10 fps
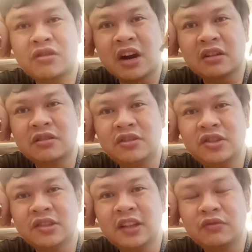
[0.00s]
cracker,
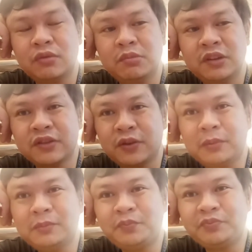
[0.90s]
just like Rubisco.
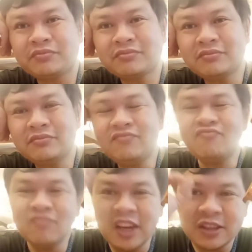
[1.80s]

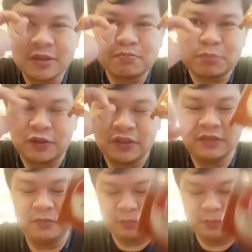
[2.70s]
It's perfect.